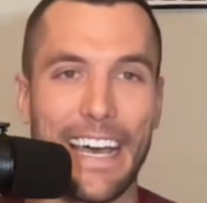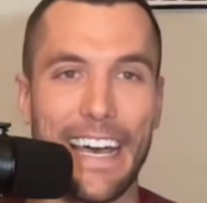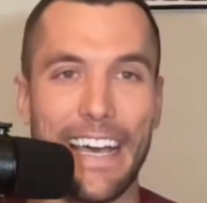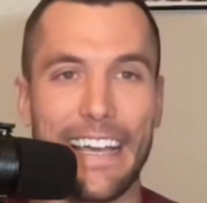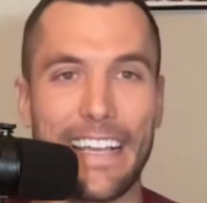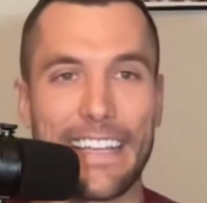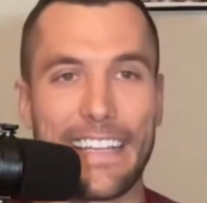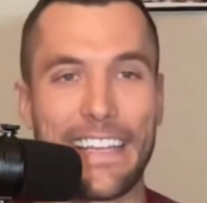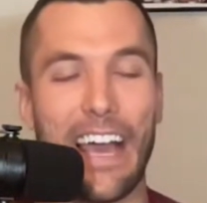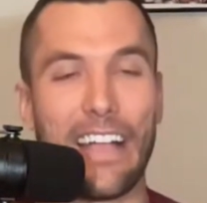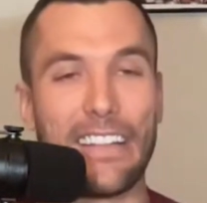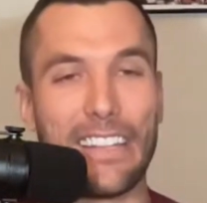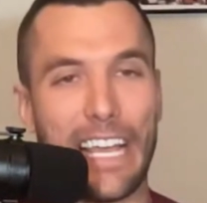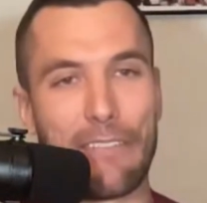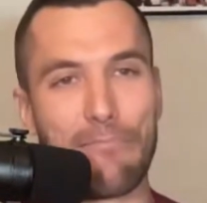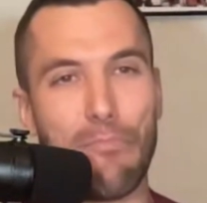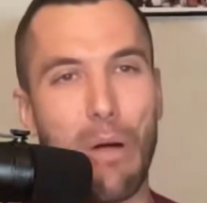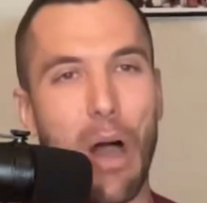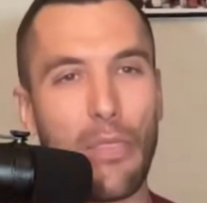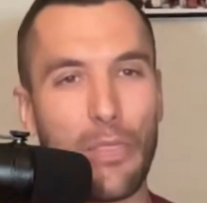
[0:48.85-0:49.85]

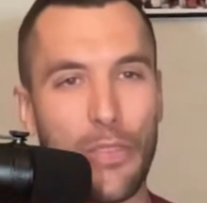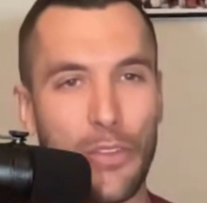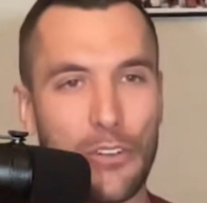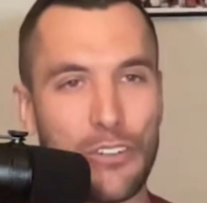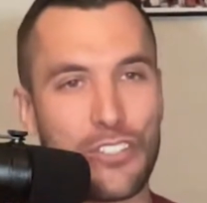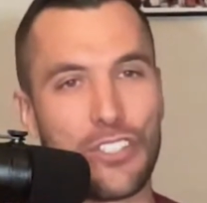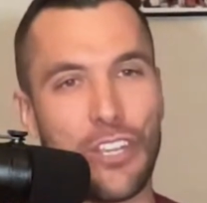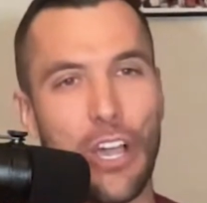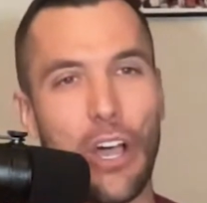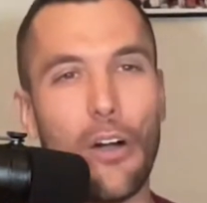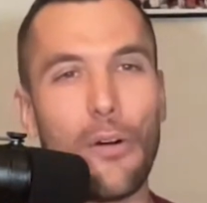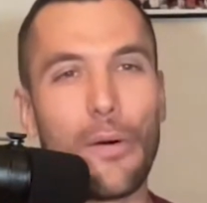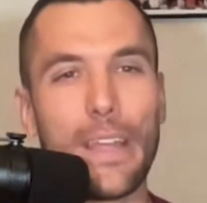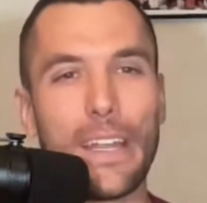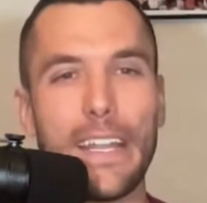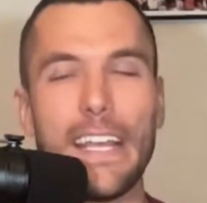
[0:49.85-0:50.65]
month or so.